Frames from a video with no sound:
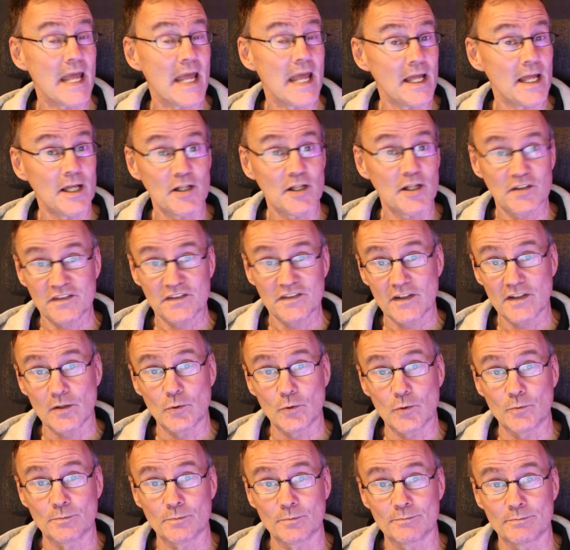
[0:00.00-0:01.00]
So,
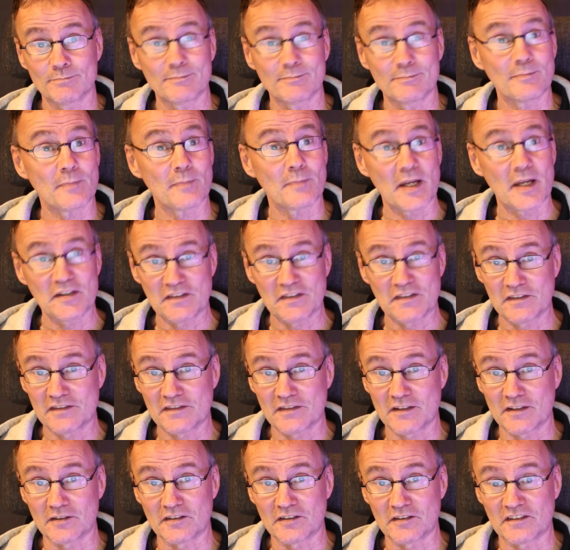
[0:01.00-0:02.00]

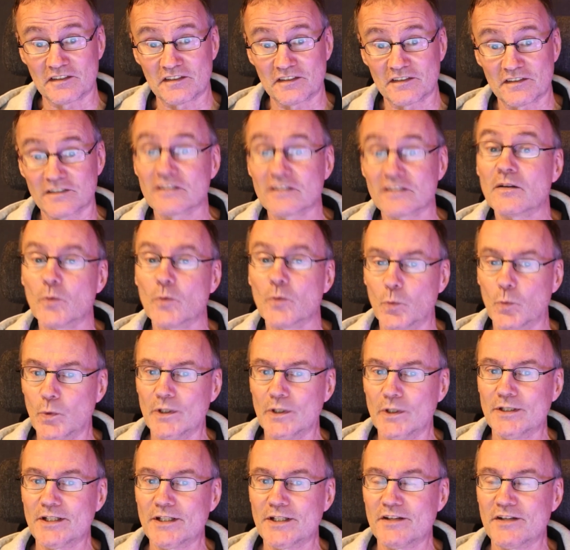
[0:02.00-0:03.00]
Assistants, what
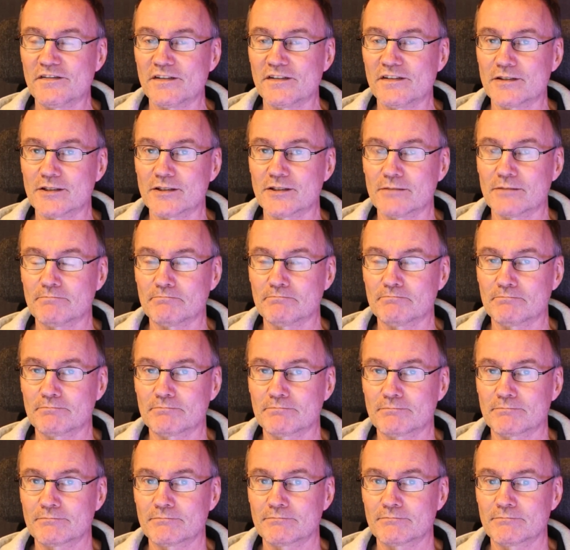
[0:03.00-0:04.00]
is it?
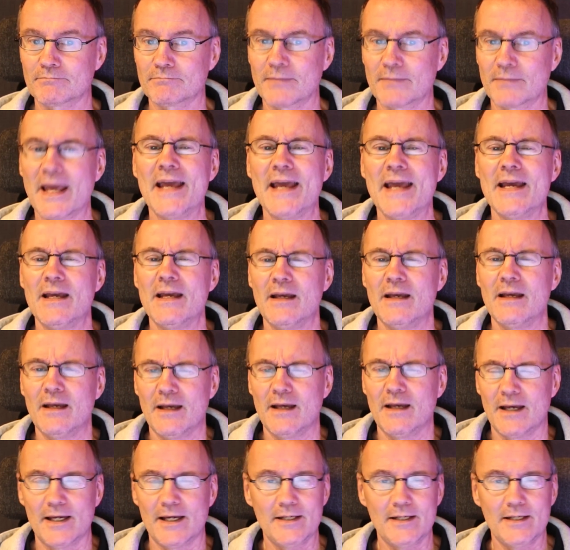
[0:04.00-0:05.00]

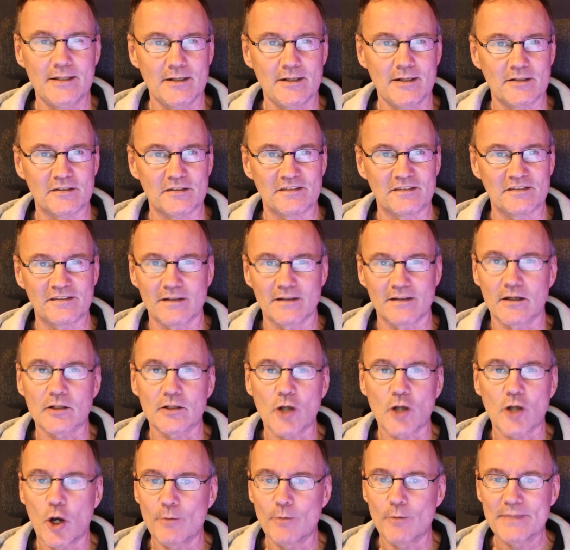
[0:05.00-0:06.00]
It is a
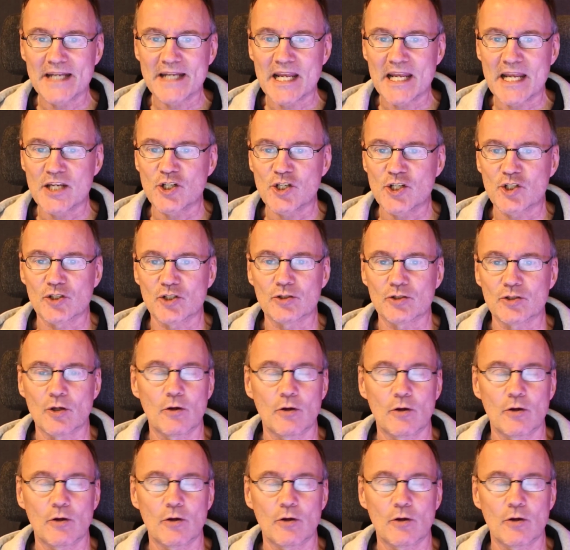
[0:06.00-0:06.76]
combination of